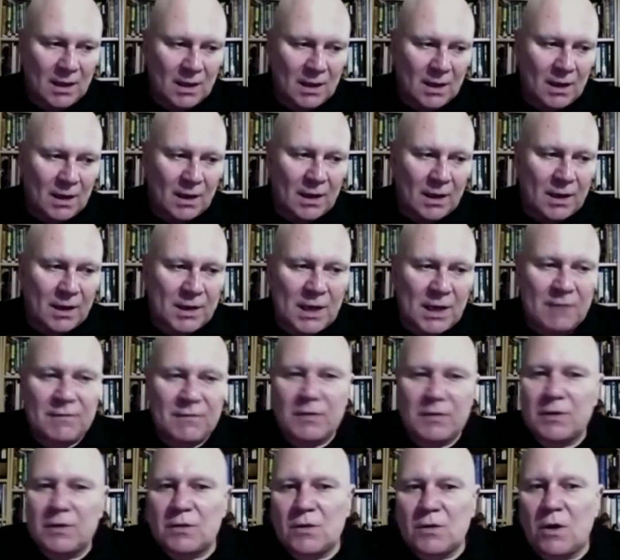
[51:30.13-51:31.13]
and even
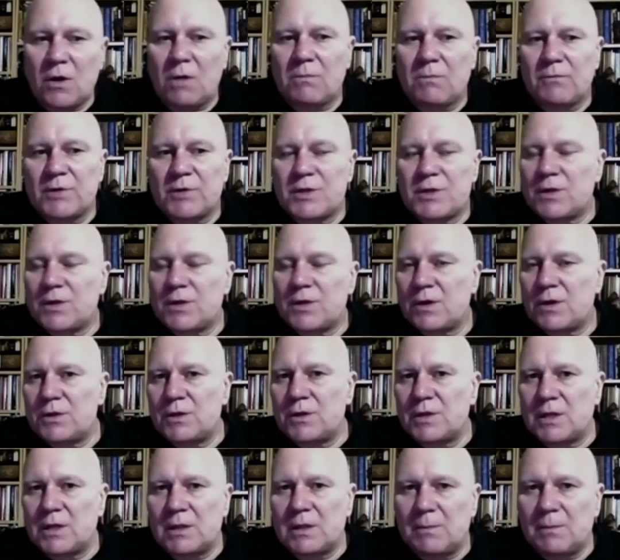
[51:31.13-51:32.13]
the top researchers
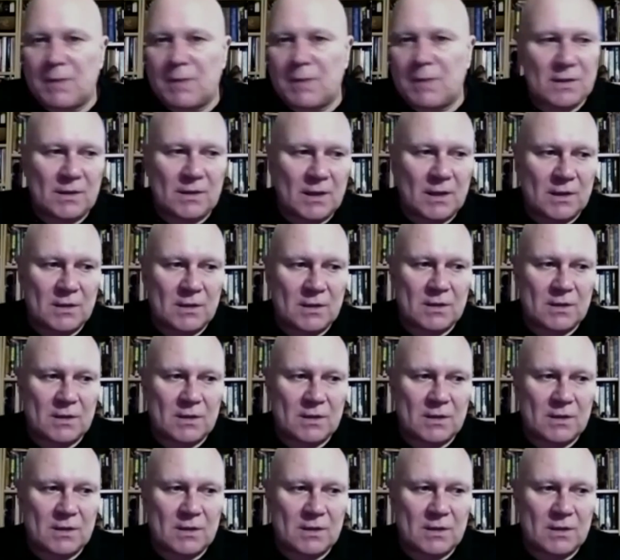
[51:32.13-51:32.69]
in the business